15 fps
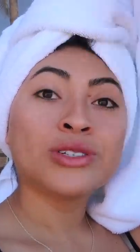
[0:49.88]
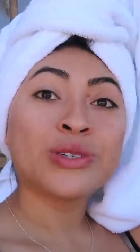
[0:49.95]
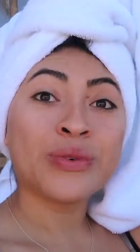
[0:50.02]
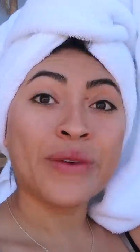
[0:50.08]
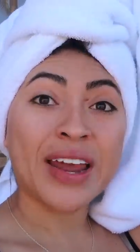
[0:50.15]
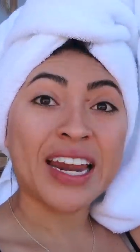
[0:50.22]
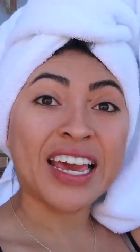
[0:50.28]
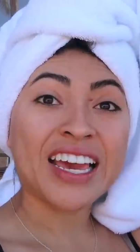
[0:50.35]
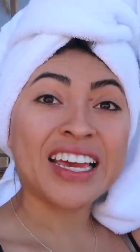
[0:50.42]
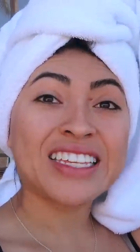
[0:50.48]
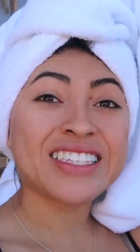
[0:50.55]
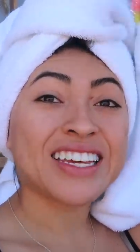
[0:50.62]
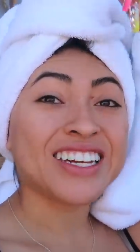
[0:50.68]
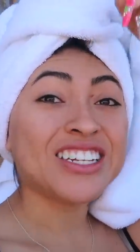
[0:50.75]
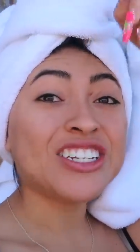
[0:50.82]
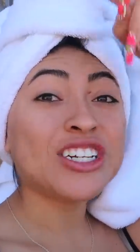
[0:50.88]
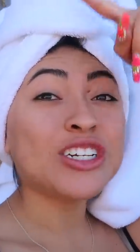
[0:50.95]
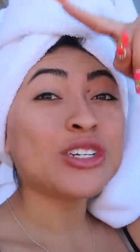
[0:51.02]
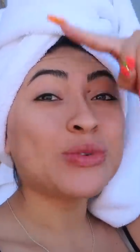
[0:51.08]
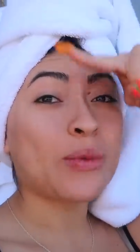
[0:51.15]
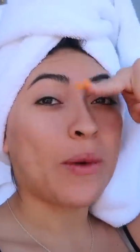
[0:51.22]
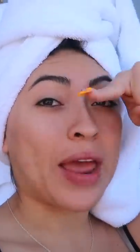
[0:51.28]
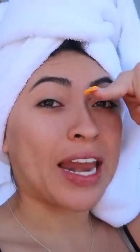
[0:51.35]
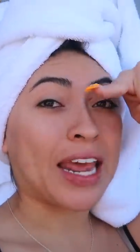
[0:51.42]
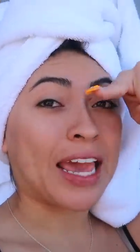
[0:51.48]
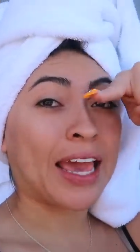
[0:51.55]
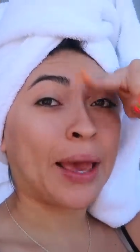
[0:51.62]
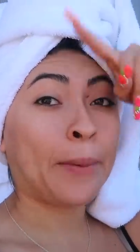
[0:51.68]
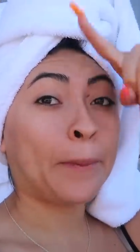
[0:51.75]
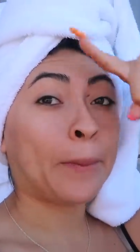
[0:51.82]
20.
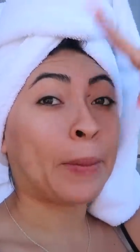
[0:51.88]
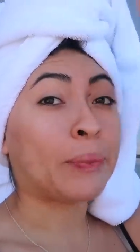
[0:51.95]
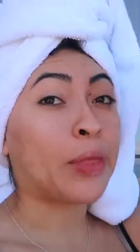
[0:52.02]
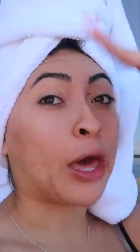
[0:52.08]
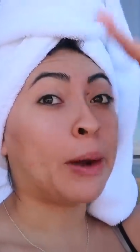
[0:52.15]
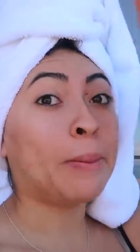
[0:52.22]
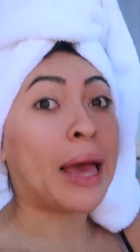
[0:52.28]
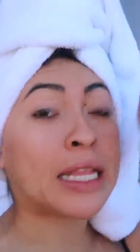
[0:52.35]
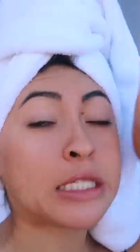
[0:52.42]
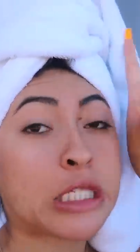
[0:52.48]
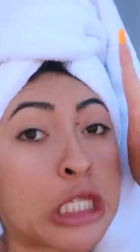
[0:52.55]
I'm not a bad